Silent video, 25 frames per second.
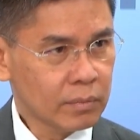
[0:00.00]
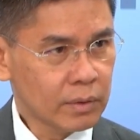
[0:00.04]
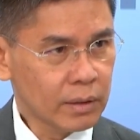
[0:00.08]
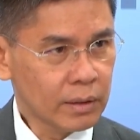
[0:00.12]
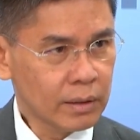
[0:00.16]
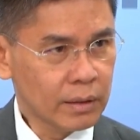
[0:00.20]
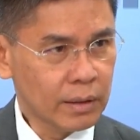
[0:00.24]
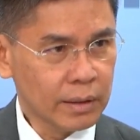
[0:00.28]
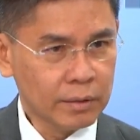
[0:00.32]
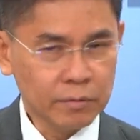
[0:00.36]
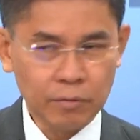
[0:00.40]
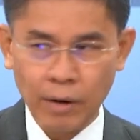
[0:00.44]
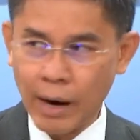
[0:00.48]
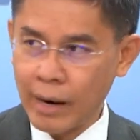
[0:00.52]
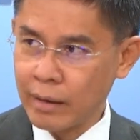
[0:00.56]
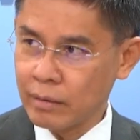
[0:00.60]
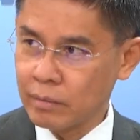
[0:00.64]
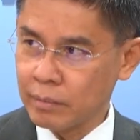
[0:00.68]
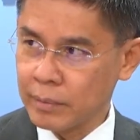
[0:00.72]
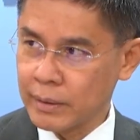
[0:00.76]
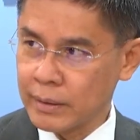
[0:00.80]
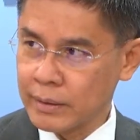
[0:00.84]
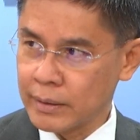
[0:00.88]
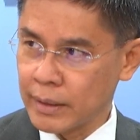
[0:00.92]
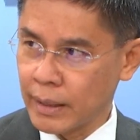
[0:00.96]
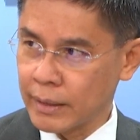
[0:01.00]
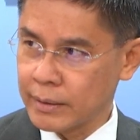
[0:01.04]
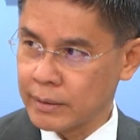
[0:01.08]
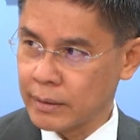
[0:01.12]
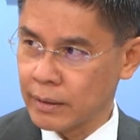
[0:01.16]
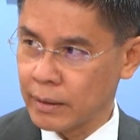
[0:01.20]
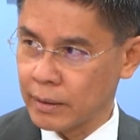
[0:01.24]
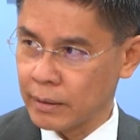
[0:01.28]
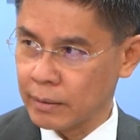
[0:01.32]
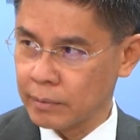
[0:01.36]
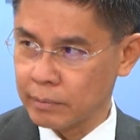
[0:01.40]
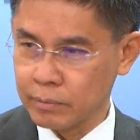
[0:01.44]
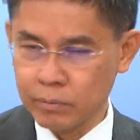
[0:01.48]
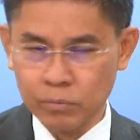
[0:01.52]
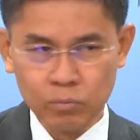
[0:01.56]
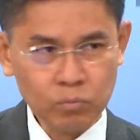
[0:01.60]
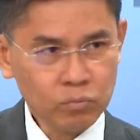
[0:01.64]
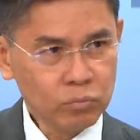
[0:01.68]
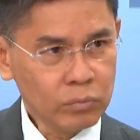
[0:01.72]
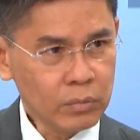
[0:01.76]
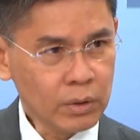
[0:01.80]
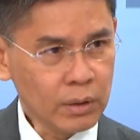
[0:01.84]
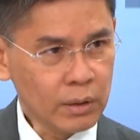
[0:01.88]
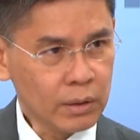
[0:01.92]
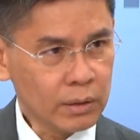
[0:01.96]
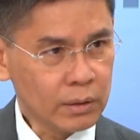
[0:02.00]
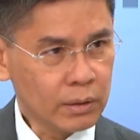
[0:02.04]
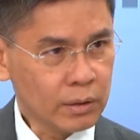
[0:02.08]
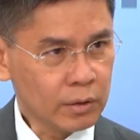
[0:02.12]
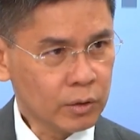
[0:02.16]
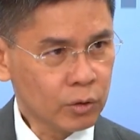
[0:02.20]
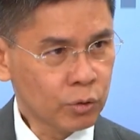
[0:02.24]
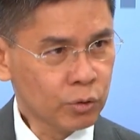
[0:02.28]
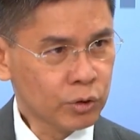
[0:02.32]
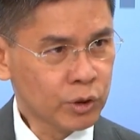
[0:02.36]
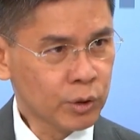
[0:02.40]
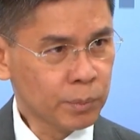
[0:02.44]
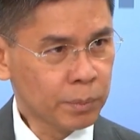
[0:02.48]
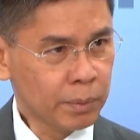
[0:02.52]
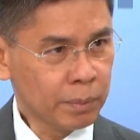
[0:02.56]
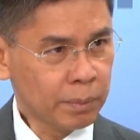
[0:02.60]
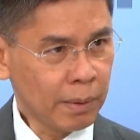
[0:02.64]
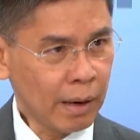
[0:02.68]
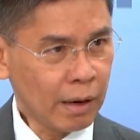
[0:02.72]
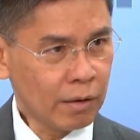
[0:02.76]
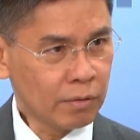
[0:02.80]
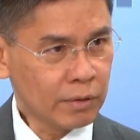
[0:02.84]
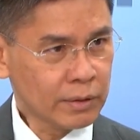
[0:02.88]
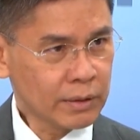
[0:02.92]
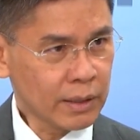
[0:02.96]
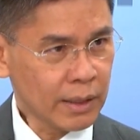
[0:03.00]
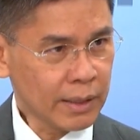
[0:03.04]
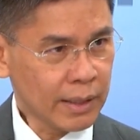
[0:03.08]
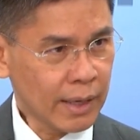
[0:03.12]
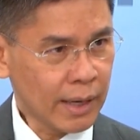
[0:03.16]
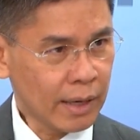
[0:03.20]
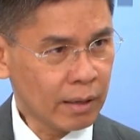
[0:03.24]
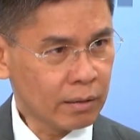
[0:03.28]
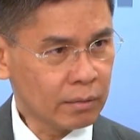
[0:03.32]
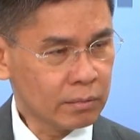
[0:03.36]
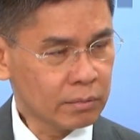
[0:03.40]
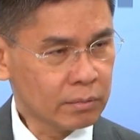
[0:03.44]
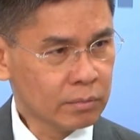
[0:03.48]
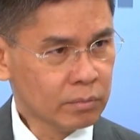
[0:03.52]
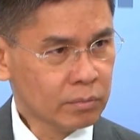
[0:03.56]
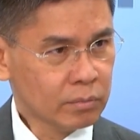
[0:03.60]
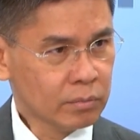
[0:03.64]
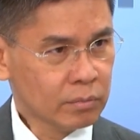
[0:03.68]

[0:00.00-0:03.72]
in the environment that the two superpowers are now